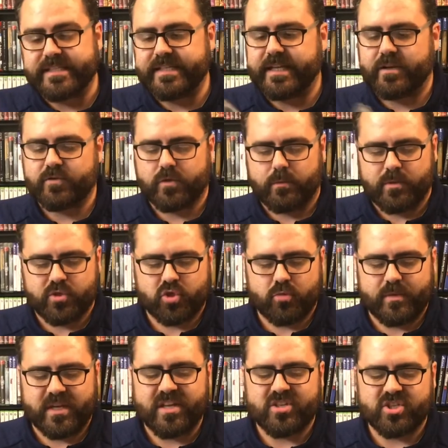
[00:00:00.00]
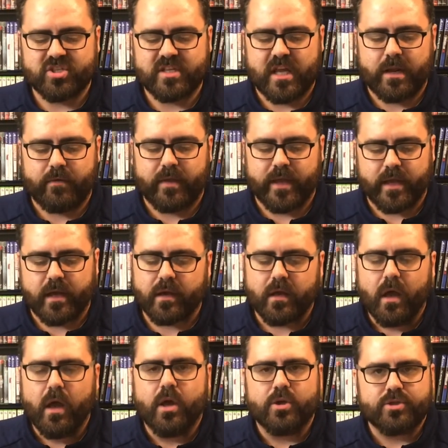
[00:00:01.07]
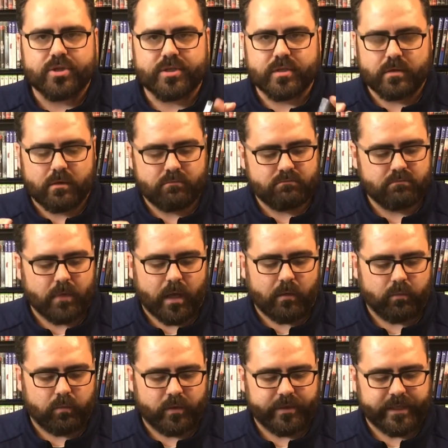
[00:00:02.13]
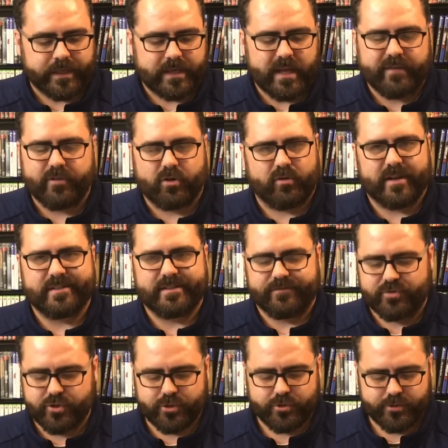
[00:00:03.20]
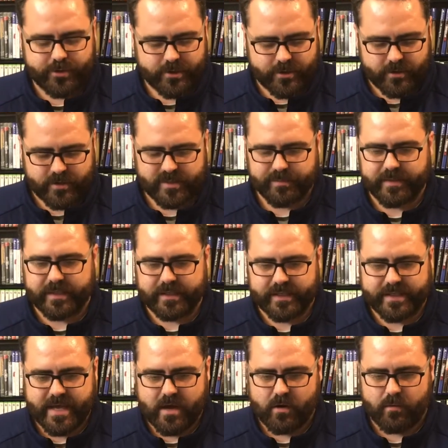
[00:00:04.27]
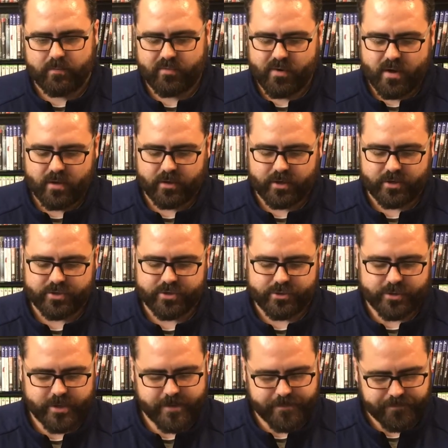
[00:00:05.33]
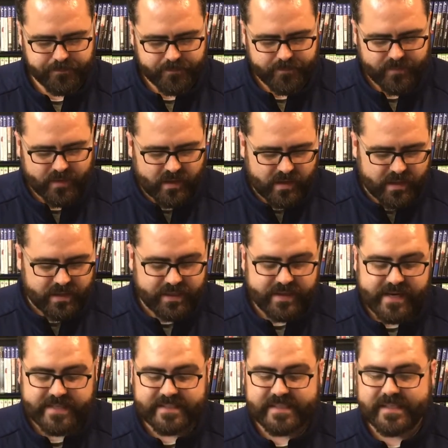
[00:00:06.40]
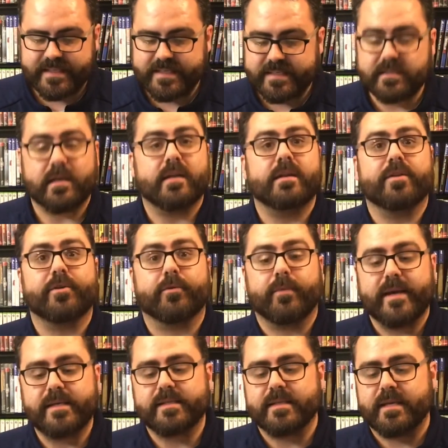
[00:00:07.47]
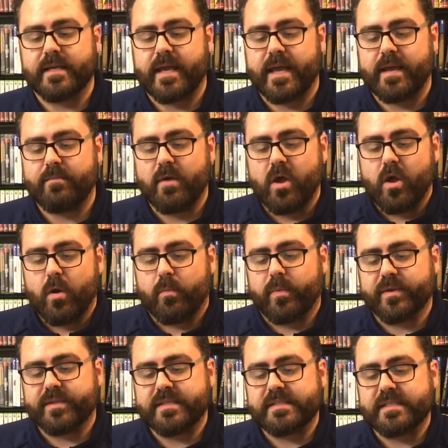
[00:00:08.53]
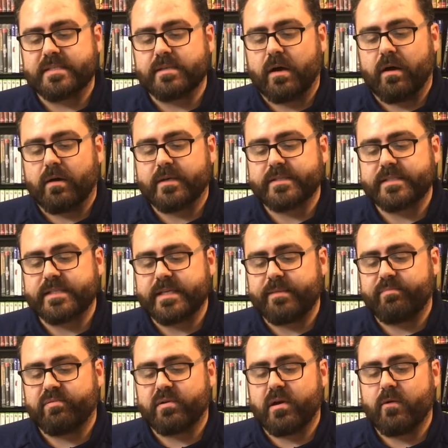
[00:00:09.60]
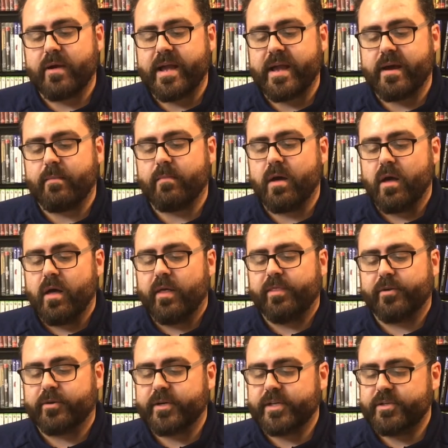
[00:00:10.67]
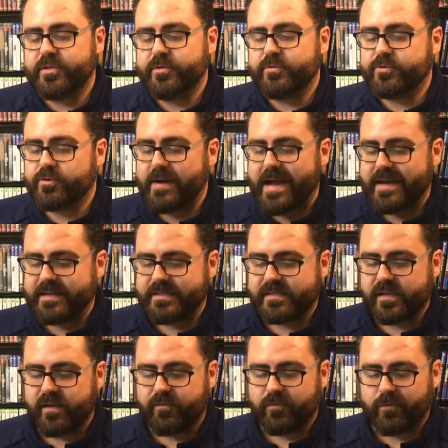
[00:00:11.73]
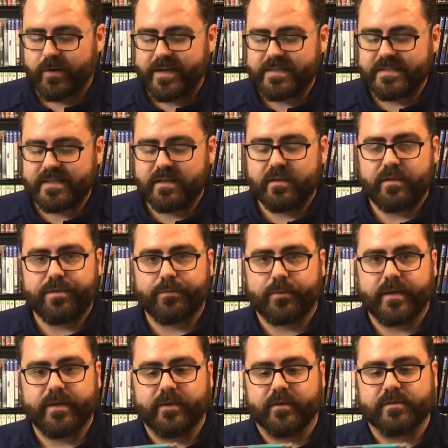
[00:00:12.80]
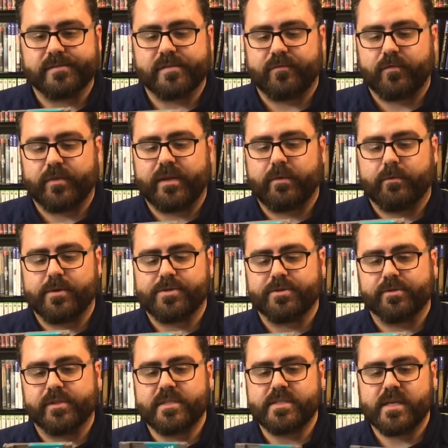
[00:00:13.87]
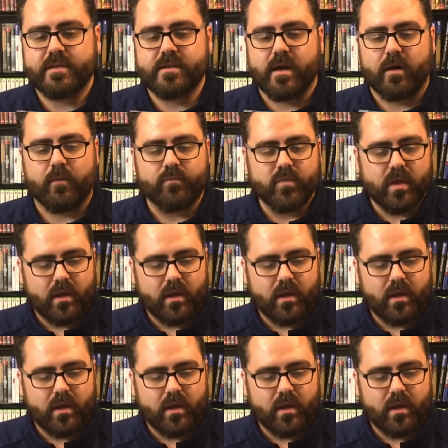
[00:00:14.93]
seen it, so I'm assuming it's just kind of like a really kind of aggressive shooter or something like that, or brawler shooter. The next is another racing game, but this is RC Pro-Am, 32 tracks of racing thrills for the original Nintendo.